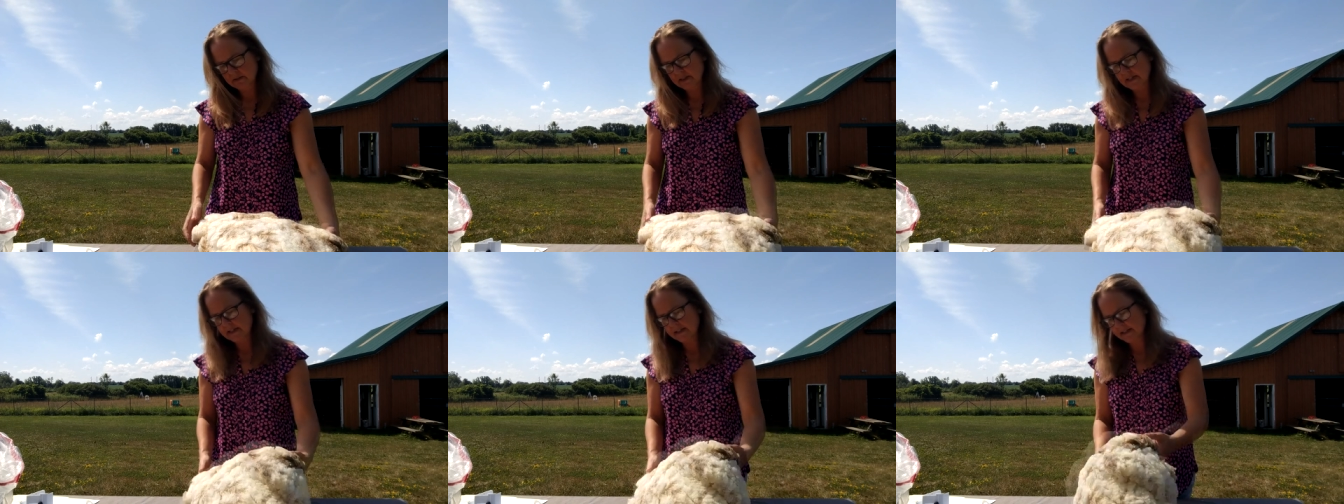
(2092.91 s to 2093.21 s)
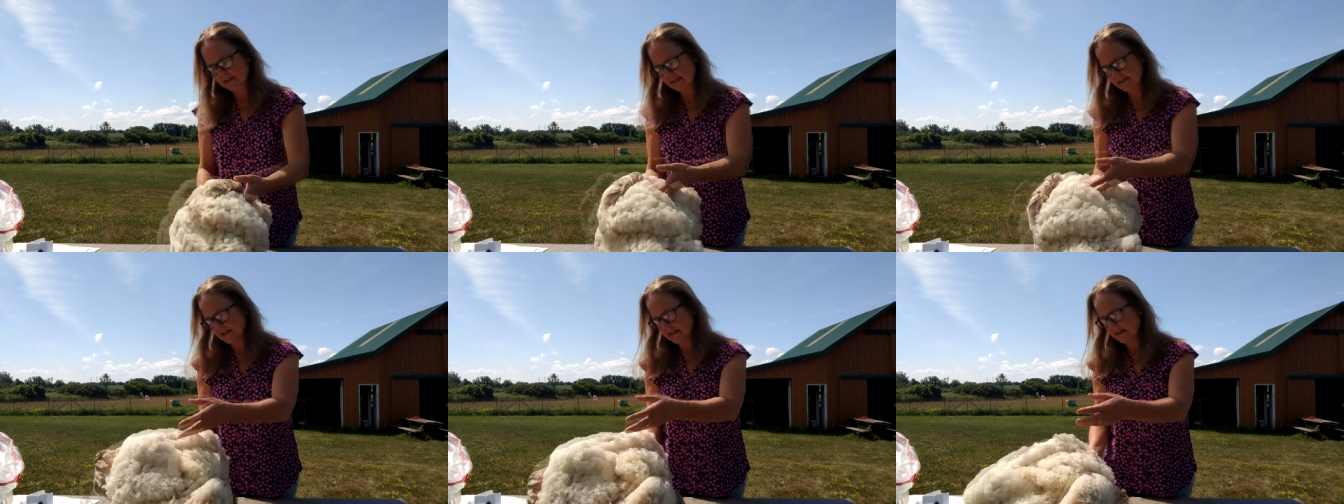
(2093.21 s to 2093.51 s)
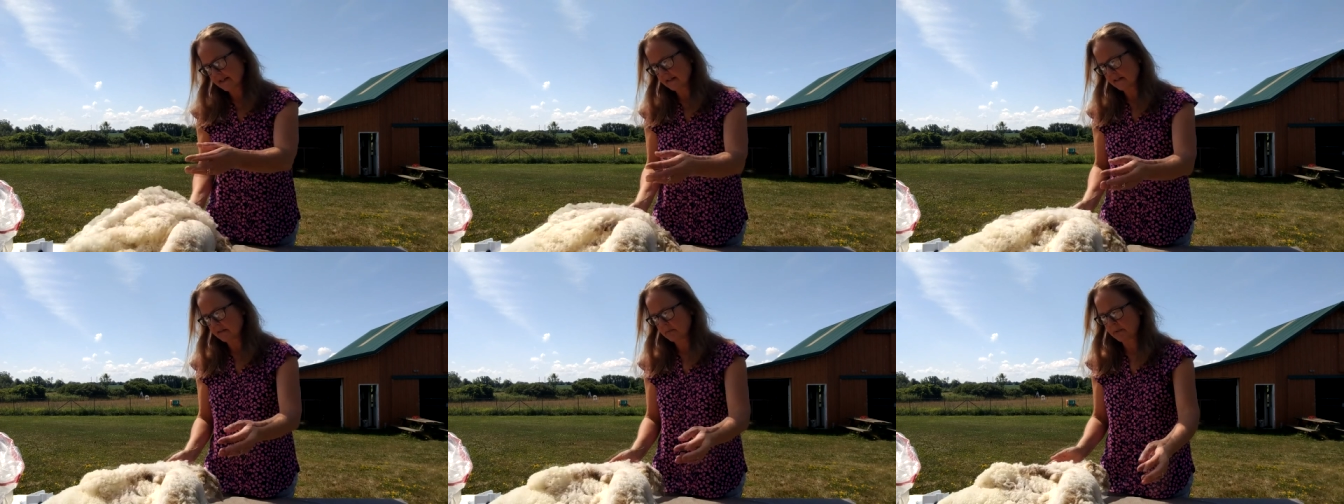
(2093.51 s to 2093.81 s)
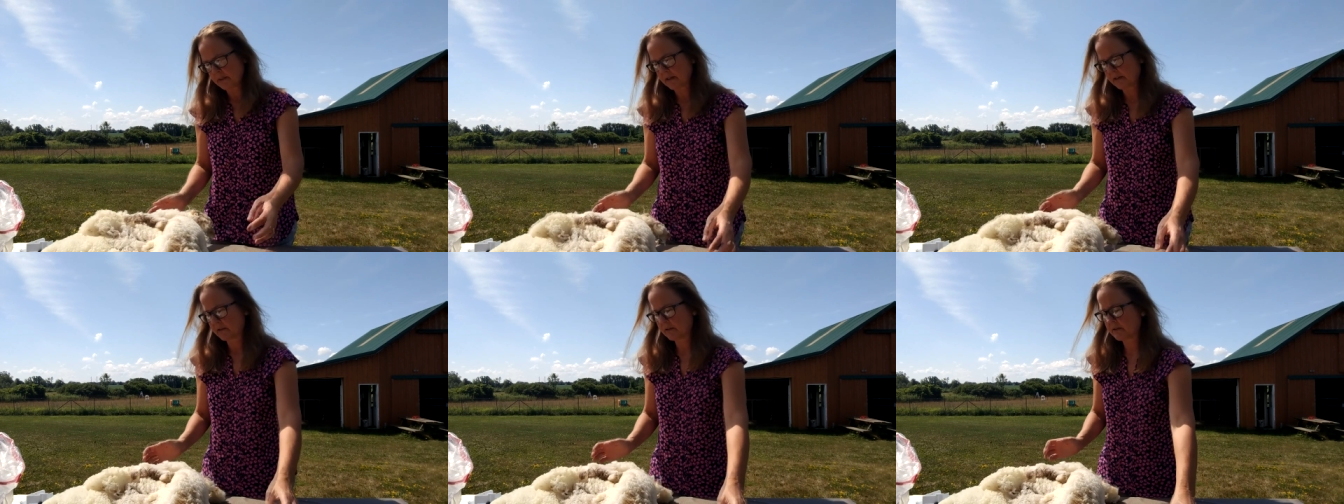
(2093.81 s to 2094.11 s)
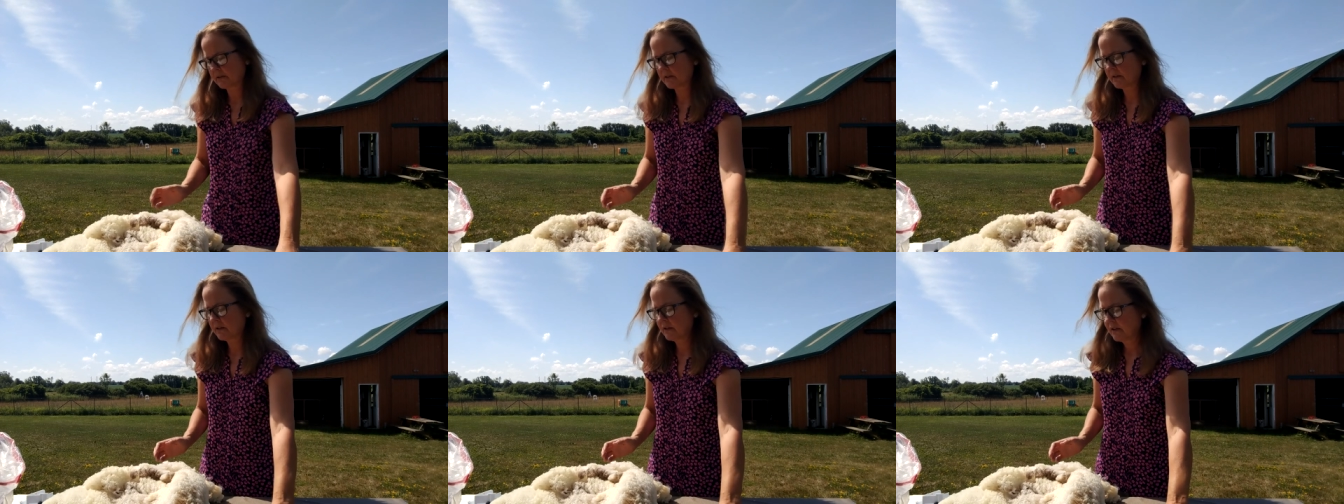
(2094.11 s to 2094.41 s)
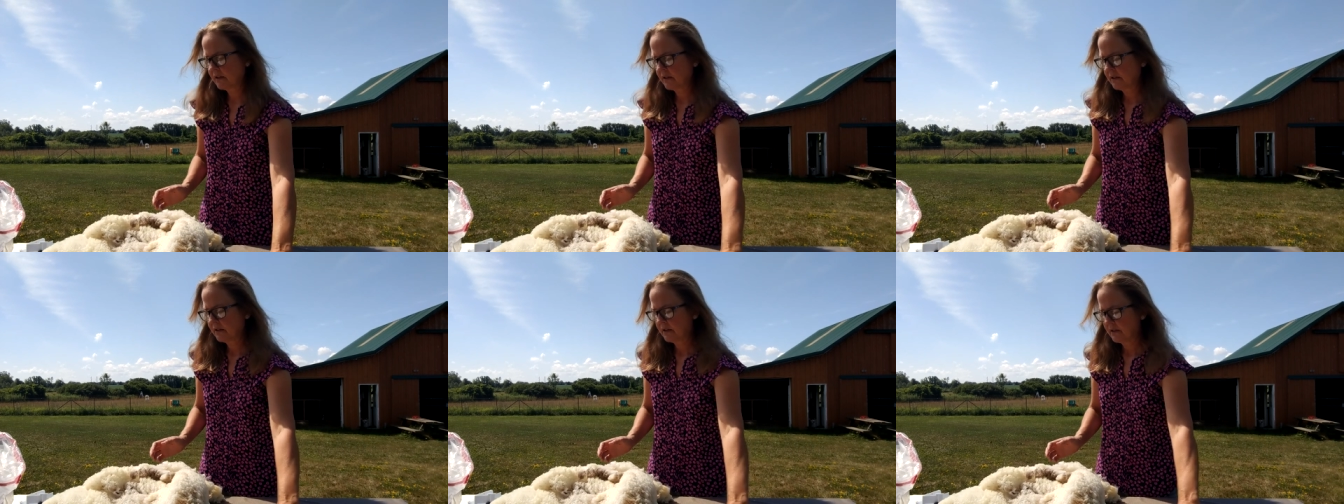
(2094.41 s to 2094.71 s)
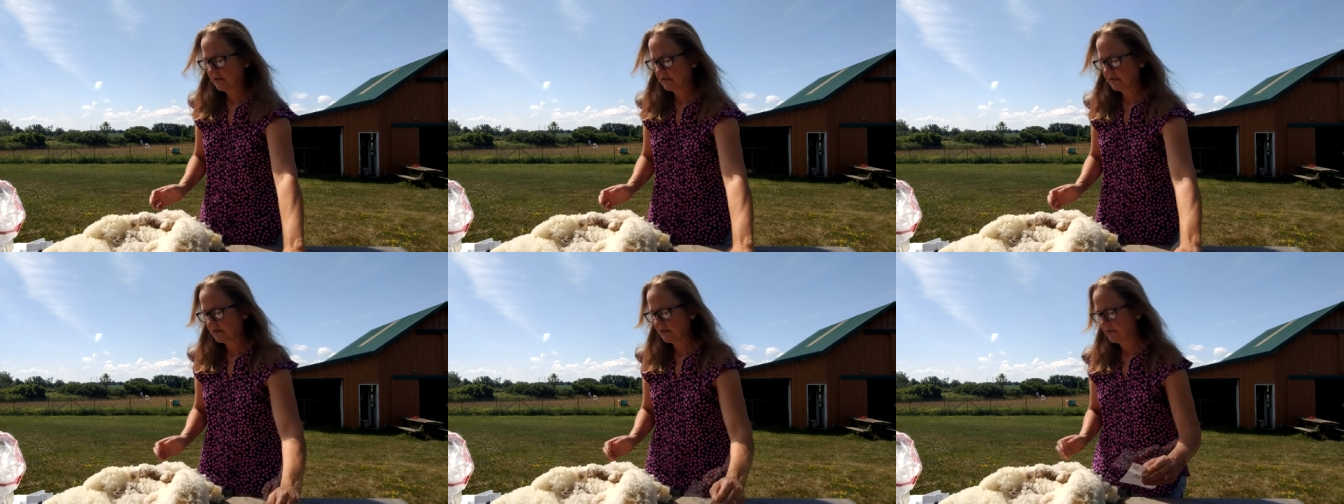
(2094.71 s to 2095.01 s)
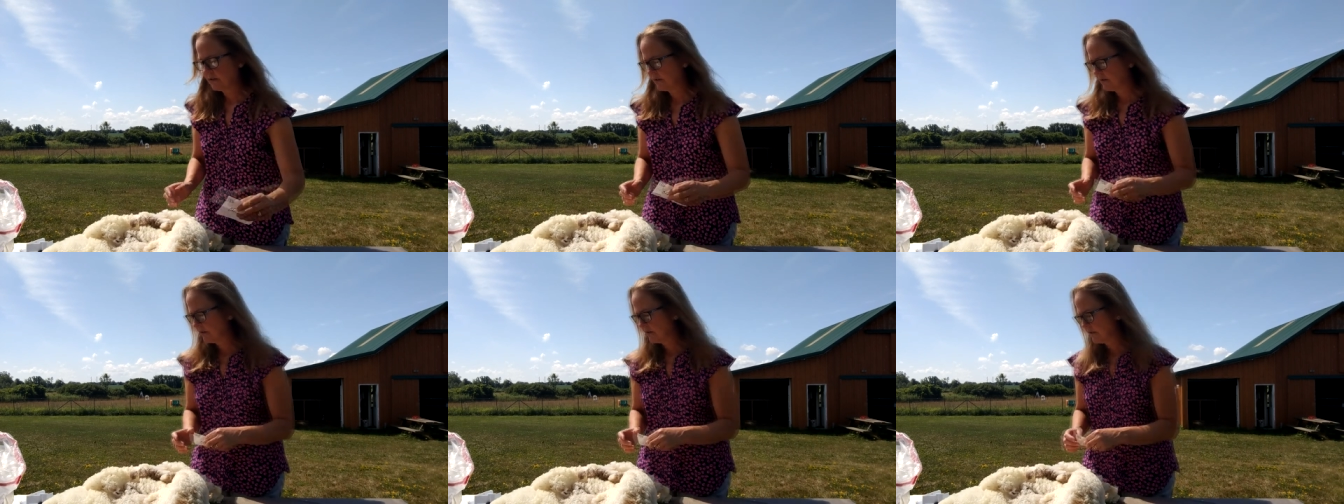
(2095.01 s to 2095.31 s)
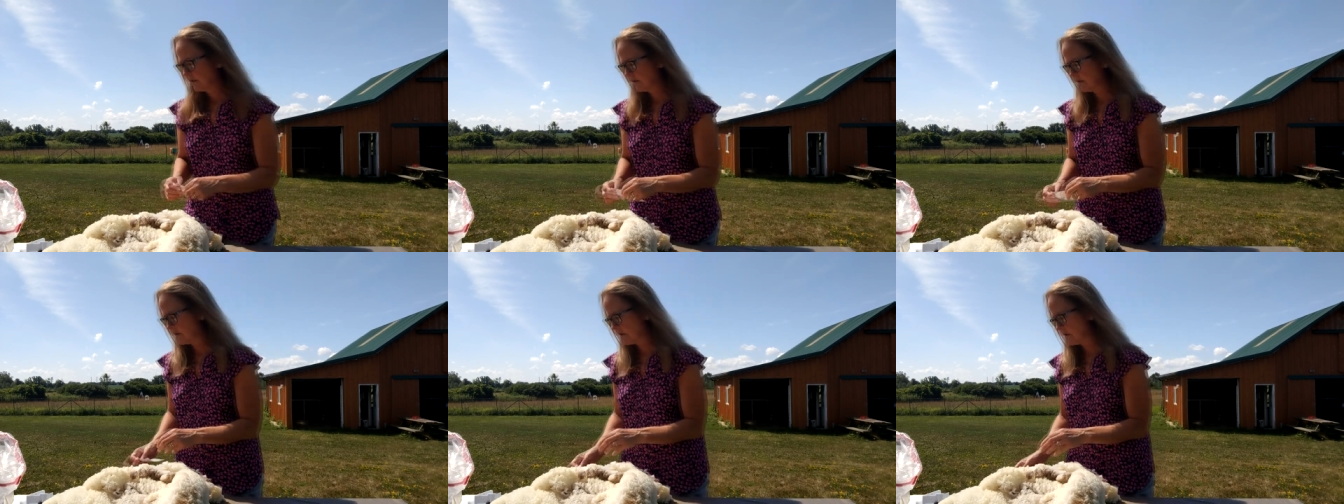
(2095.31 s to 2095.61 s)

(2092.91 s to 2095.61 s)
not excited about the